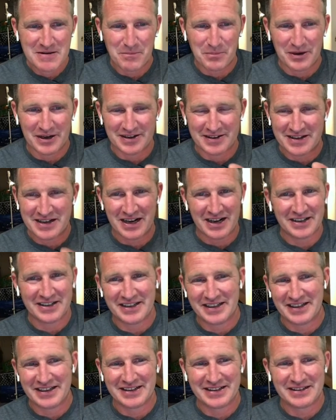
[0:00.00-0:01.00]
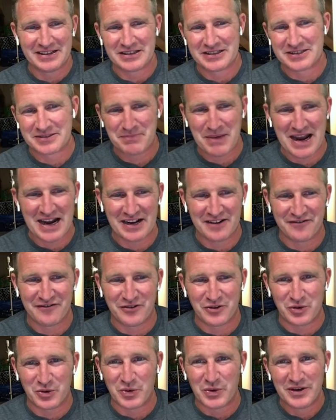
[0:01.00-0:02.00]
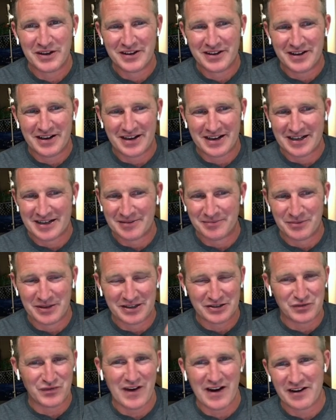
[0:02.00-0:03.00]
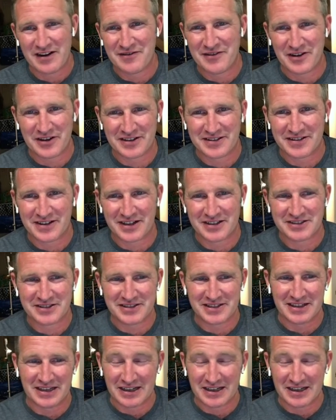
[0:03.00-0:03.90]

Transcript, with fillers: but cutting it is painful. Um, it's very, very dusty.